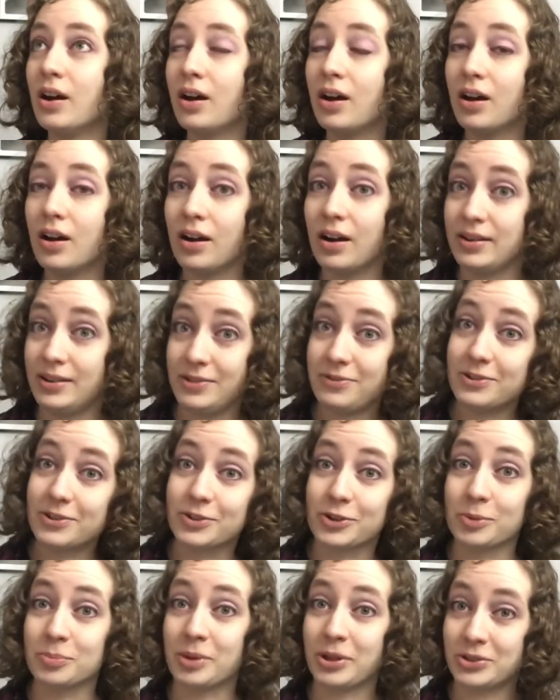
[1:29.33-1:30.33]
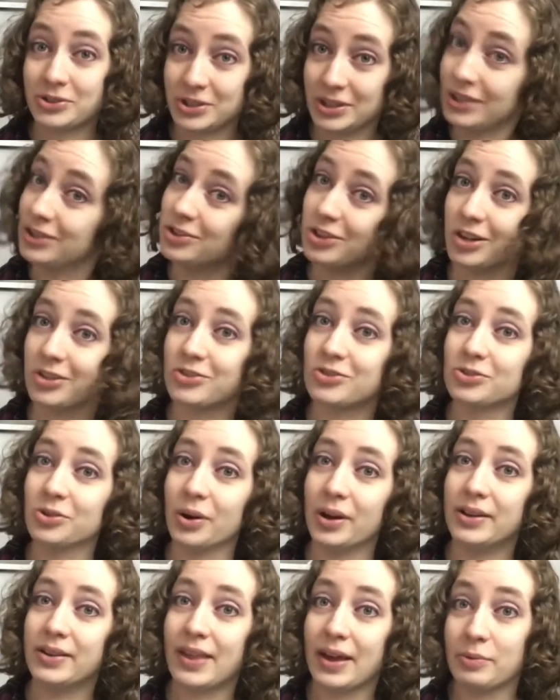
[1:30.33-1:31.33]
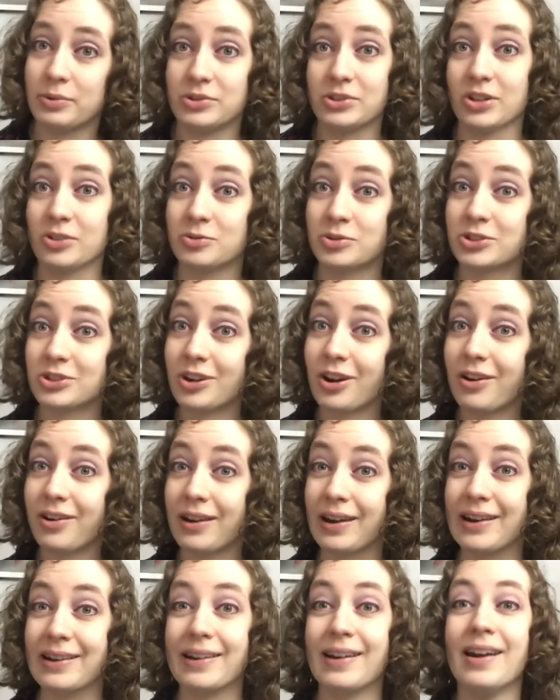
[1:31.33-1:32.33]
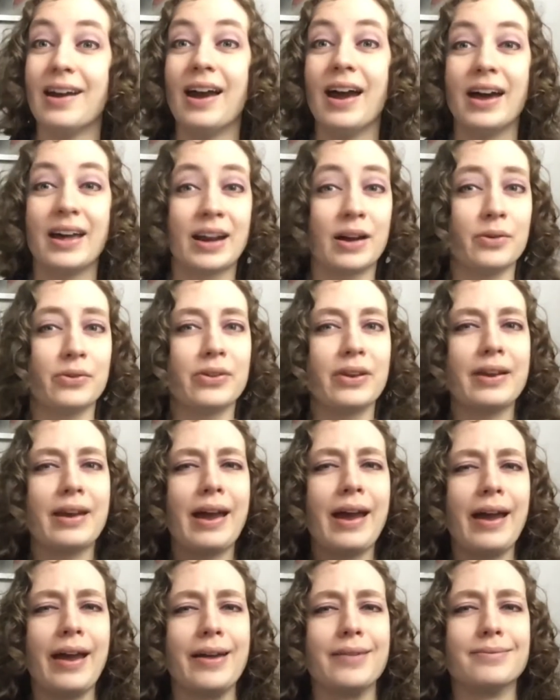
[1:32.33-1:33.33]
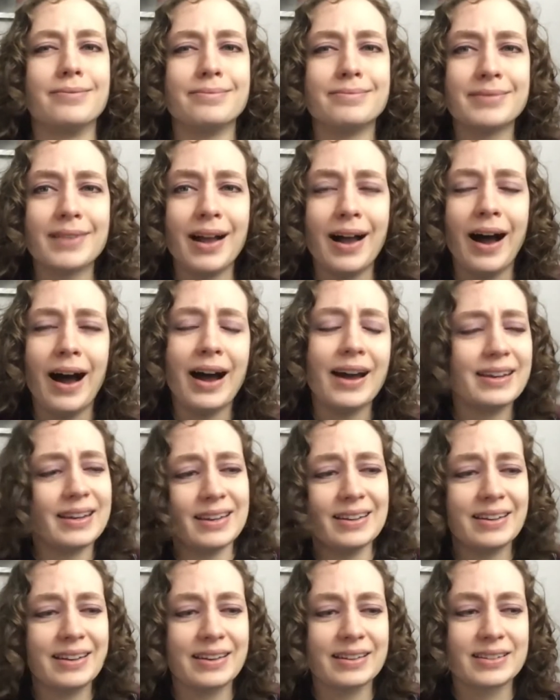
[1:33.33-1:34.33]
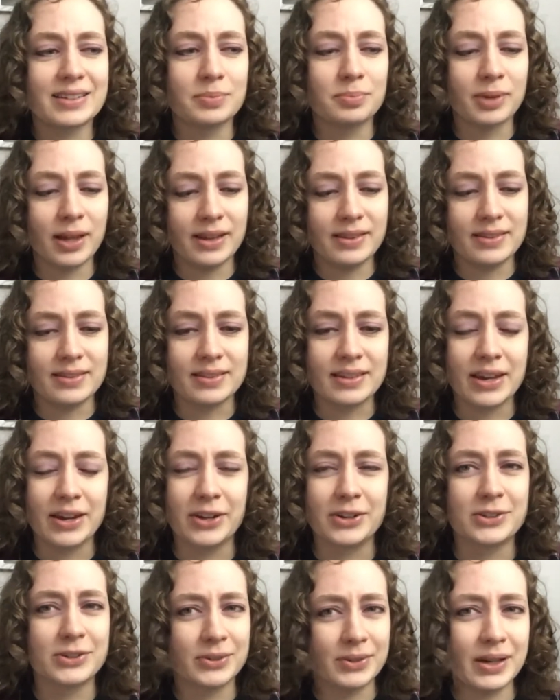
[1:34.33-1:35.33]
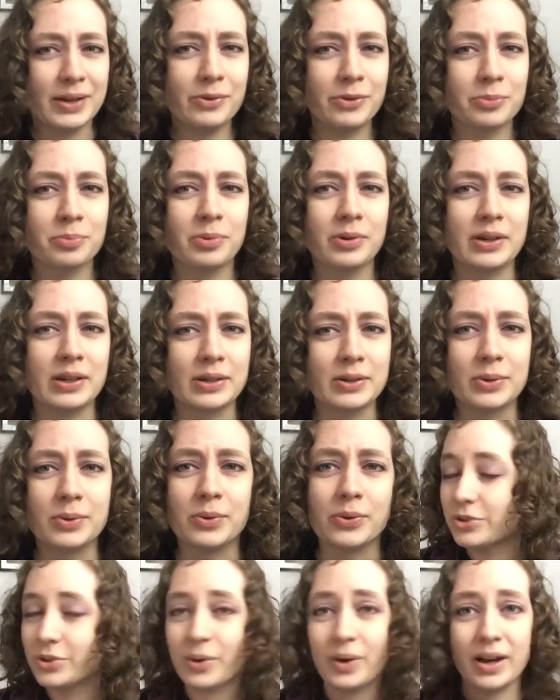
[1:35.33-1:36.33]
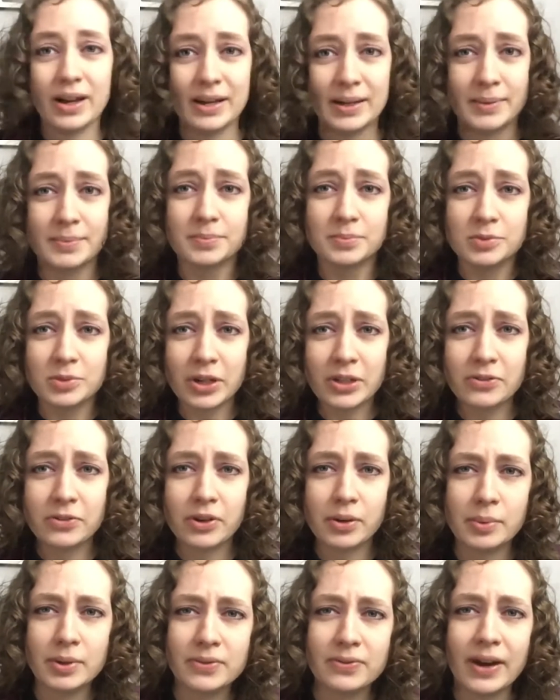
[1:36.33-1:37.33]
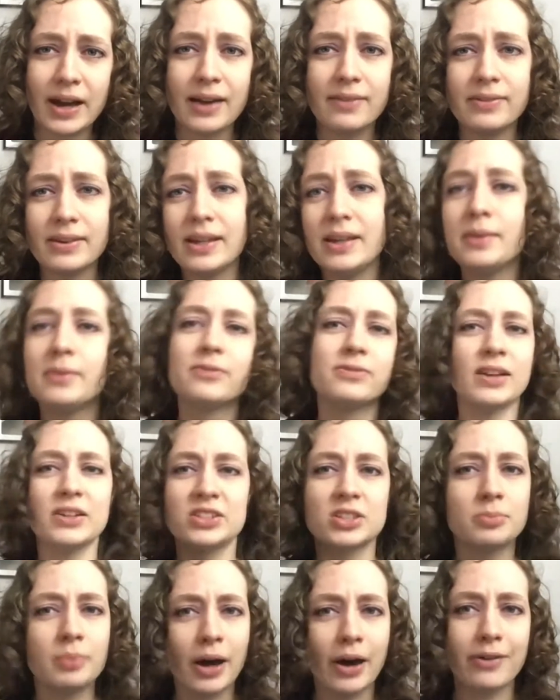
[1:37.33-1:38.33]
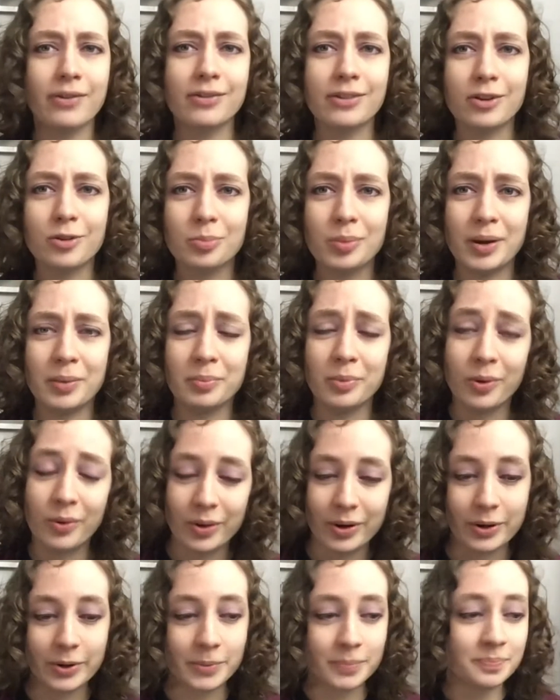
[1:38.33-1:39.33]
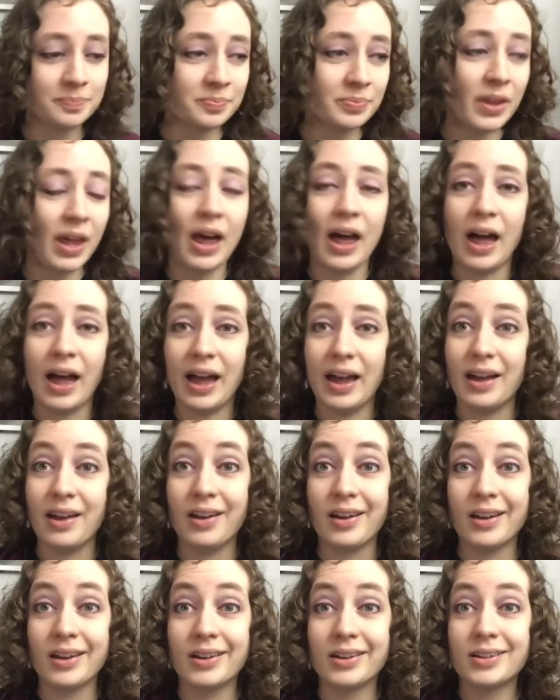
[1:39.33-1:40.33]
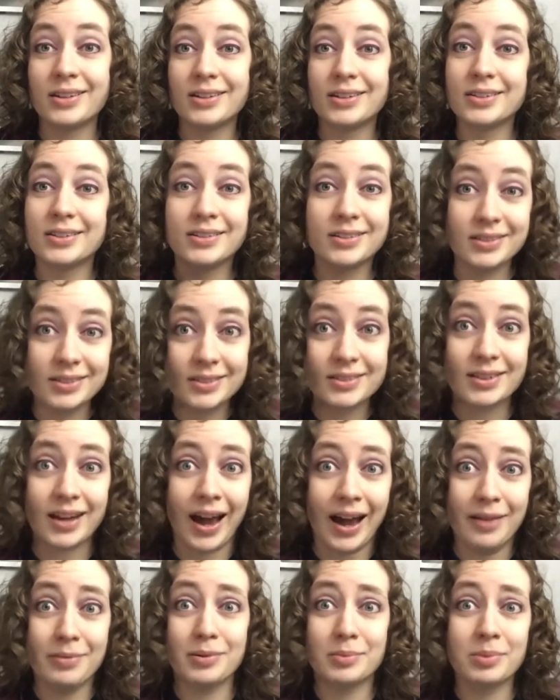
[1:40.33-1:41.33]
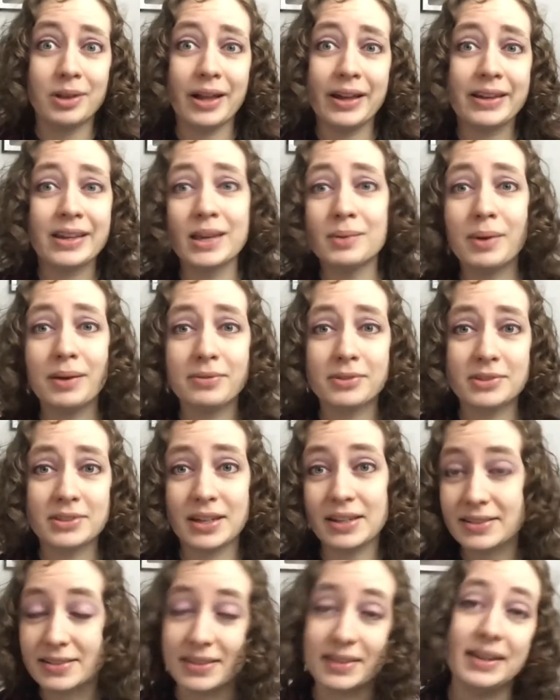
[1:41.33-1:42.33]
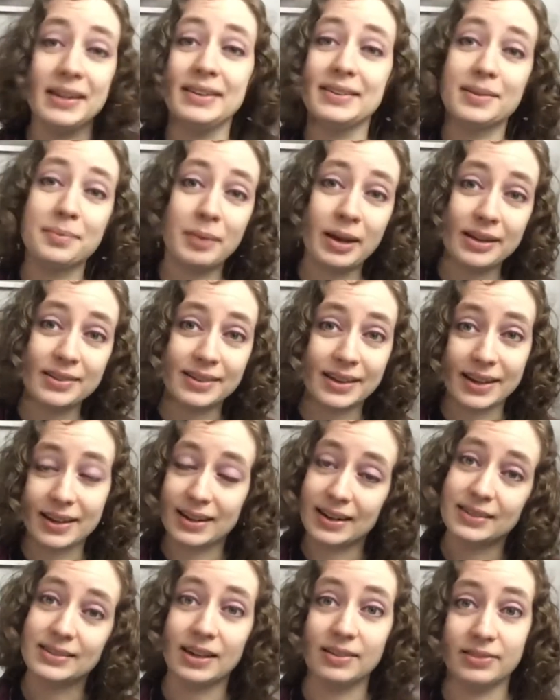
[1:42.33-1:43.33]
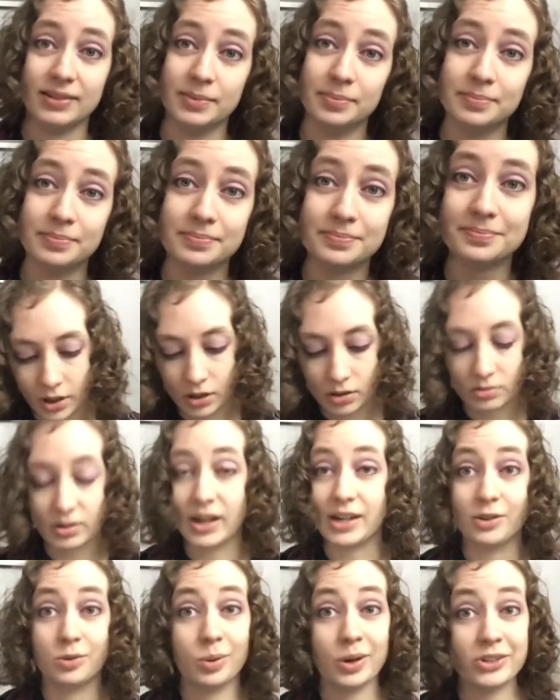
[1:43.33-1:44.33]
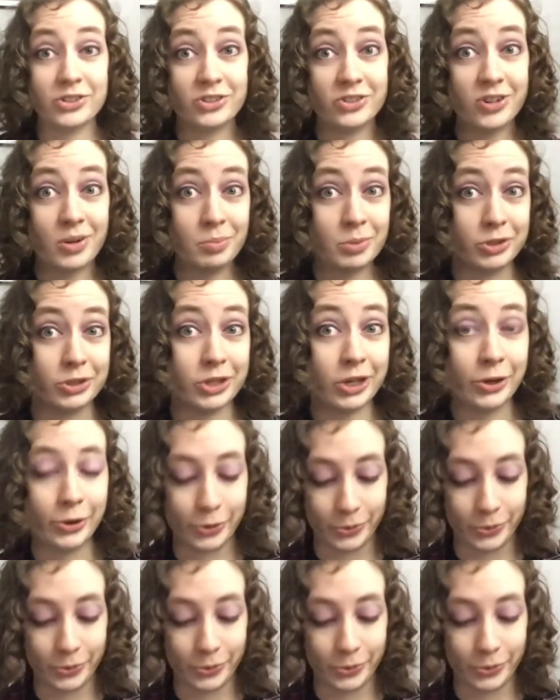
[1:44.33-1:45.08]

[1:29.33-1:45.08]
a different group that she had just joined that was just starting, and I was like, hey, I didn't get to play this character and he was pretty cool. So I transferred him into 5e, fleshed him out a little bit more, and I've been playing him ever since, and he's amazing and I love him. Alright, question number 2.